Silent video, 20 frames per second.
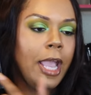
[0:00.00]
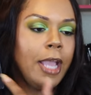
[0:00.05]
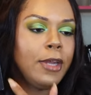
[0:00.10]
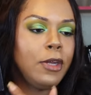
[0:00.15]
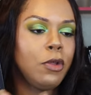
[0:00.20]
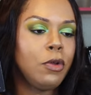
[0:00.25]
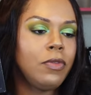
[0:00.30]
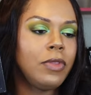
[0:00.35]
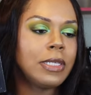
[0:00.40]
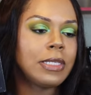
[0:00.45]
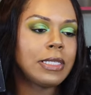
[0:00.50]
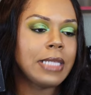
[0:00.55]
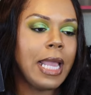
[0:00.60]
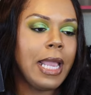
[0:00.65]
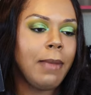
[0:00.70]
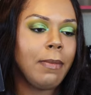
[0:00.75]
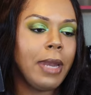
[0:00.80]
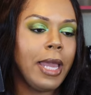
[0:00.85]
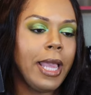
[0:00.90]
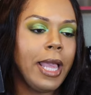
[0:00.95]
and do the
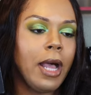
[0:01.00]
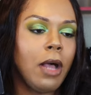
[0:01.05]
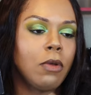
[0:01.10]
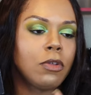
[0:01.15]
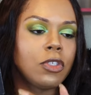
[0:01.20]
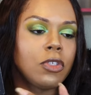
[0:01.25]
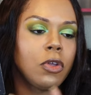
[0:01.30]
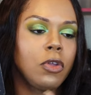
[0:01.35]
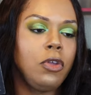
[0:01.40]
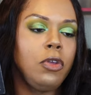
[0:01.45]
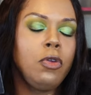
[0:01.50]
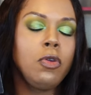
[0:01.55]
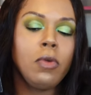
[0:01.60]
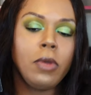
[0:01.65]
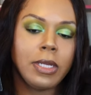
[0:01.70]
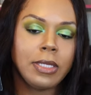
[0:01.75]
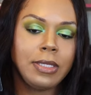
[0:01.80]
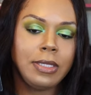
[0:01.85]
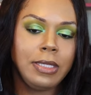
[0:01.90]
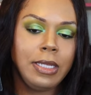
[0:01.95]
same layout so you
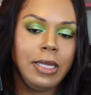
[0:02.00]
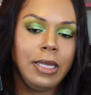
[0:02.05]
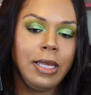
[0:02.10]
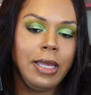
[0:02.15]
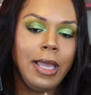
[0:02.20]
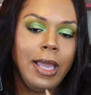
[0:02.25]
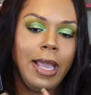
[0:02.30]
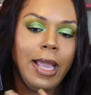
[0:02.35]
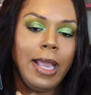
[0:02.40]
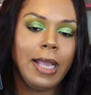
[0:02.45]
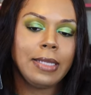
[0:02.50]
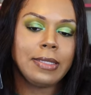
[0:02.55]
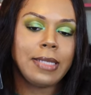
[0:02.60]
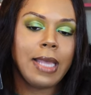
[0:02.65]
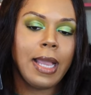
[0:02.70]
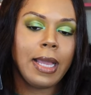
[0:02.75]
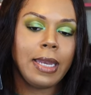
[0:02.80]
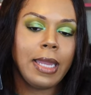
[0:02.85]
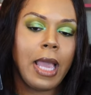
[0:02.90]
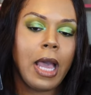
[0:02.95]
can see
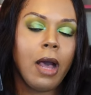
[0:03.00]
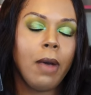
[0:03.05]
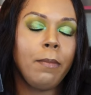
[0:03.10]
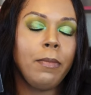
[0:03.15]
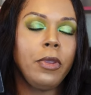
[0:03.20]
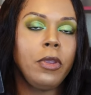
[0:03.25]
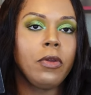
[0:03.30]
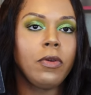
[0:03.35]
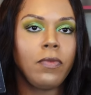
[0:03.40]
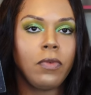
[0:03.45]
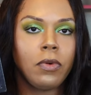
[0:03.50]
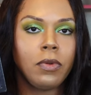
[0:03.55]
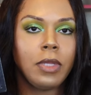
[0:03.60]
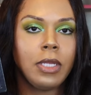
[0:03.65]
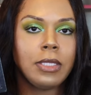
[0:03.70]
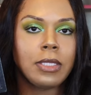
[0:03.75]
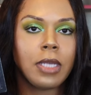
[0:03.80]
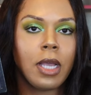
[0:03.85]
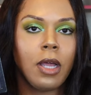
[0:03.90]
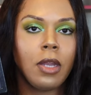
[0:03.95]
exactly how beautiful
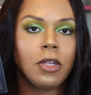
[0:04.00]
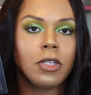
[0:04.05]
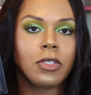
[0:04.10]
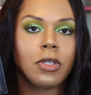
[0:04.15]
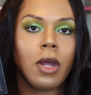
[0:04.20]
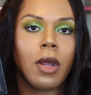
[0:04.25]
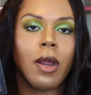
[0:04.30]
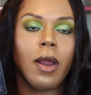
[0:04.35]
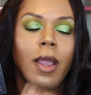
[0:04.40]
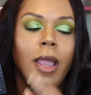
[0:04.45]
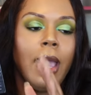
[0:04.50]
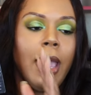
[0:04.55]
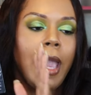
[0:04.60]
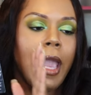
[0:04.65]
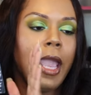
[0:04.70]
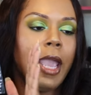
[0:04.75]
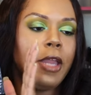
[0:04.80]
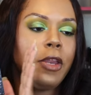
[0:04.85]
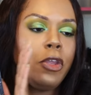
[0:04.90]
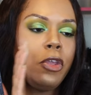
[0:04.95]
these colors are
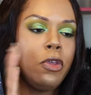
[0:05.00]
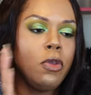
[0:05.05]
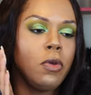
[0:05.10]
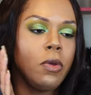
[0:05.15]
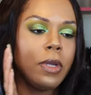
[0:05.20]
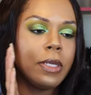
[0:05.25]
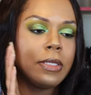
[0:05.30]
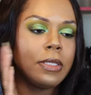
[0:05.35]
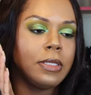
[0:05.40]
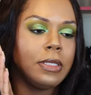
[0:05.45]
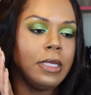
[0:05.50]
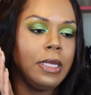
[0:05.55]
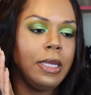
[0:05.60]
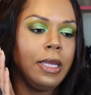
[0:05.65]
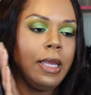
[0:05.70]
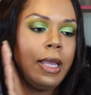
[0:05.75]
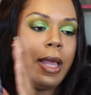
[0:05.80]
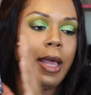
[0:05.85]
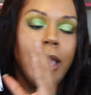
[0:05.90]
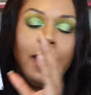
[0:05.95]
and you can
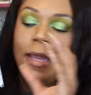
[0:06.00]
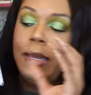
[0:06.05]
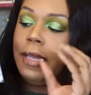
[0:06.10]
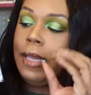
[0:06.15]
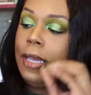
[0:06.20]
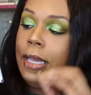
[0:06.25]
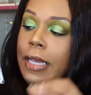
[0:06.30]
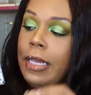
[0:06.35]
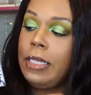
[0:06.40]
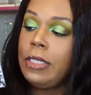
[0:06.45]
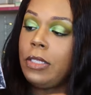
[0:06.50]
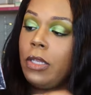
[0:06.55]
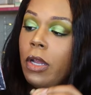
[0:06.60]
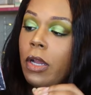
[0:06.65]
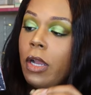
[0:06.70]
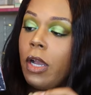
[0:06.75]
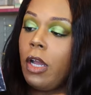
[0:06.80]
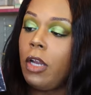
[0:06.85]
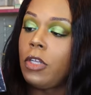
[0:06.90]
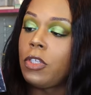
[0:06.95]
see an
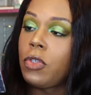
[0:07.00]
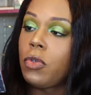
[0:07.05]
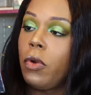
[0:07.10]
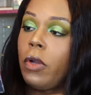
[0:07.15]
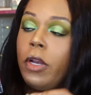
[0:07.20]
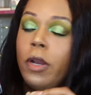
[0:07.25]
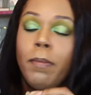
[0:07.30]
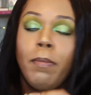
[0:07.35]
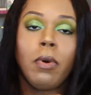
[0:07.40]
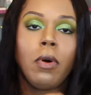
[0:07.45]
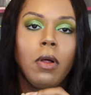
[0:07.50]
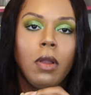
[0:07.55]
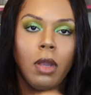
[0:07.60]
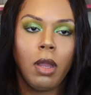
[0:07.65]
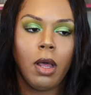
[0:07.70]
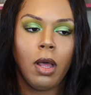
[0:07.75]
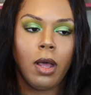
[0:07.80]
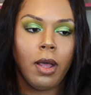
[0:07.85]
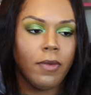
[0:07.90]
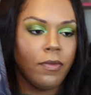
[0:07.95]
easier color story to
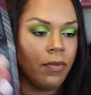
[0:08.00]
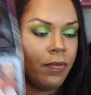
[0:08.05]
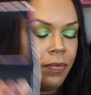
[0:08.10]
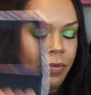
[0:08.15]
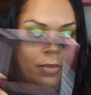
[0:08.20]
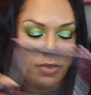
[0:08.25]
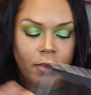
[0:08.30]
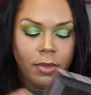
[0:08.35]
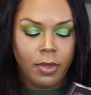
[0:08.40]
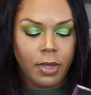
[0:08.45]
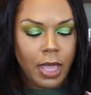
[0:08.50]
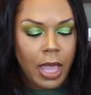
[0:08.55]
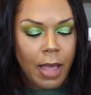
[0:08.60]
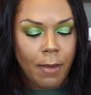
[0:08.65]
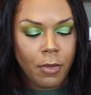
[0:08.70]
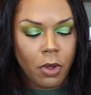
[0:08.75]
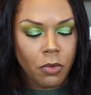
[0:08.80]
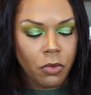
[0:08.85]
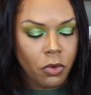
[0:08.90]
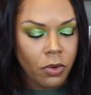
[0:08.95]
pull off.
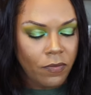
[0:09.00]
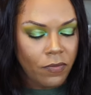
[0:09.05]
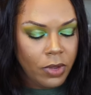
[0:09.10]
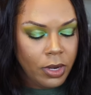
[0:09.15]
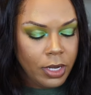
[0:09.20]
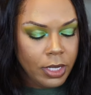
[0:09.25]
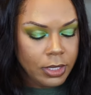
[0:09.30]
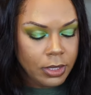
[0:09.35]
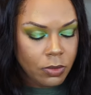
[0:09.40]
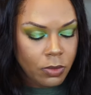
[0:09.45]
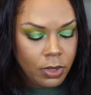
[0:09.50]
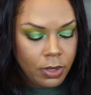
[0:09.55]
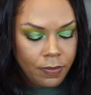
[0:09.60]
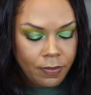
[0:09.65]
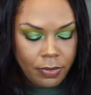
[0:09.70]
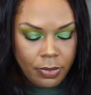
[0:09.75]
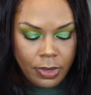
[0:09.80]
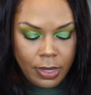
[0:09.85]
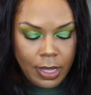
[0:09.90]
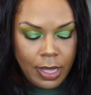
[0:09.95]
I'm gonna do it for this one
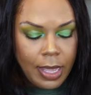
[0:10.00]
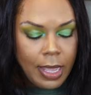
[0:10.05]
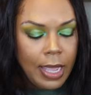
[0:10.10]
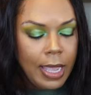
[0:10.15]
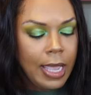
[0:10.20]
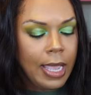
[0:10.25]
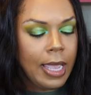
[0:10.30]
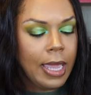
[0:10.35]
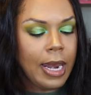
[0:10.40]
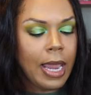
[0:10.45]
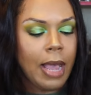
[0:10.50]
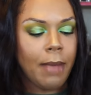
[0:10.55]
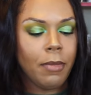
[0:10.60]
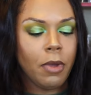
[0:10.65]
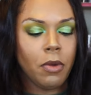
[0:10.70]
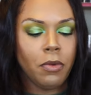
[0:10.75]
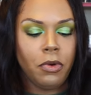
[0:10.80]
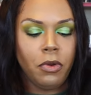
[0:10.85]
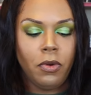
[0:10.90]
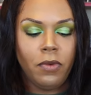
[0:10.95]
and I'm
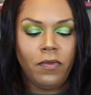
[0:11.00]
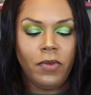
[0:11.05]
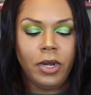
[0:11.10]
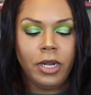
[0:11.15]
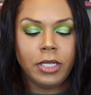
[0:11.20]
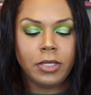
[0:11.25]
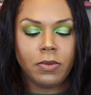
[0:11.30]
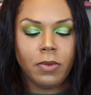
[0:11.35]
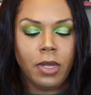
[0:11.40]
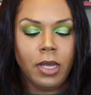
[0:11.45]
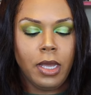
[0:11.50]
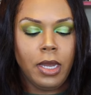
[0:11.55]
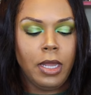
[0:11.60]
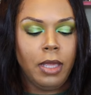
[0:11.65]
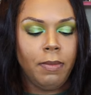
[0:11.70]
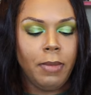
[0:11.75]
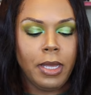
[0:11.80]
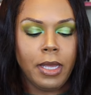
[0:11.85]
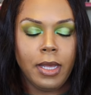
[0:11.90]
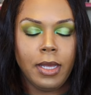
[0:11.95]
gonna do it for this one,
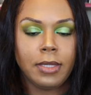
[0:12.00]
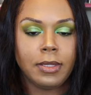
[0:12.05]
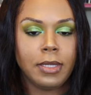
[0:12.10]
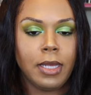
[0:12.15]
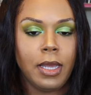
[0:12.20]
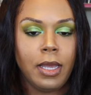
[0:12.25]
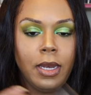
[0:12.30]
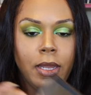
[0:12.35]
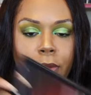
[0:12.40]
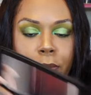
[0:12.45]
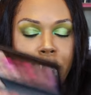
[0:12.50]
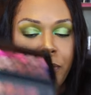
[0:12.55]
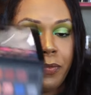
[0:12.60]
honey, because honey,